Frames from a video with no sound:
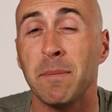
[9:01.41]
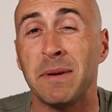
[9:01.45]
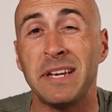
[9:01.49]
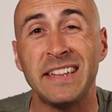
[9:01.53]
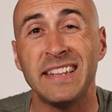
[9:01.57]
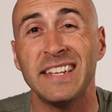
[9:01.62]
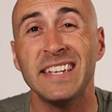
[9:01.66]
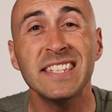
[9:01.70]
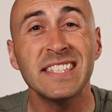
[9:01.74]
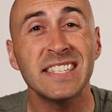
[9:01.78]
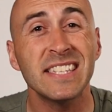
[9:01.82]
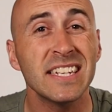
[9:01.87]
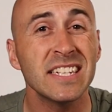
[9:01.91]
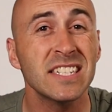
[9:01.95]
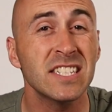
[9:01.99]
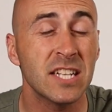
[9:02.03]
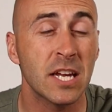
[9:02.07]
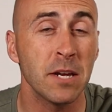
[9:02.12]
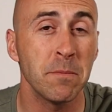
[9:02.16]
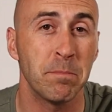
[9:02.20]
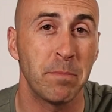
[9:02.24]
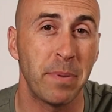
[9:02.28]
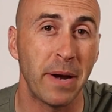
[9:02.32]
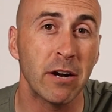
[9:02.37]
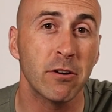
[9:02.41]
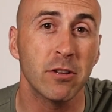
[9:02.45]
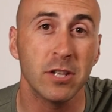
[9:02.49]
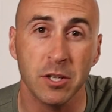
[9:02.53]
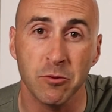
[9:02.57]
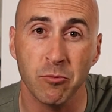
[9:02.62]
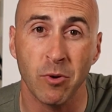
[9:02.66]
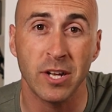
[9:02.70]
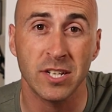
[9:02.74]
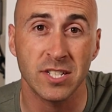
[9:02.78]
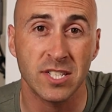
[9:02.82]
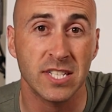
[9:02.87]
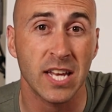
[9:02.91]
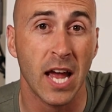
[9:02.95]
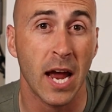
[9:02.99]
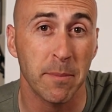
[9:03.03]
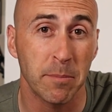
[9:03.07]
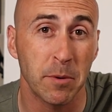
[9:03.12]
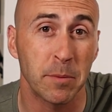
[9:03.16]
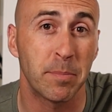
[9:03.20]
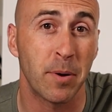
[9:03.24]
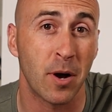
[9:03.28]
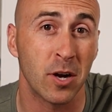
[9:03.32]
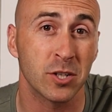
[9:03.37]
I mean, these things can barely run
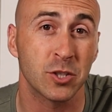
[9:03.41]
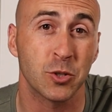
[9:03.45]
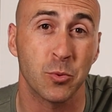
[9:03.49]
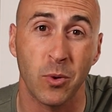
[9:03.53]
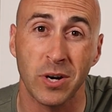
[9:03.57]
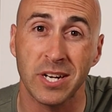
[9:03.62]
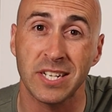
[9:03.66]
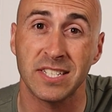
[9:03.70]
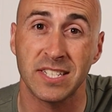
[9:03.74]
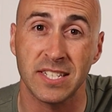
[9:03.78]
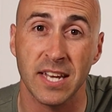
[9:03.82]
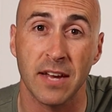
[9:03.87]
Cyberpunk twenty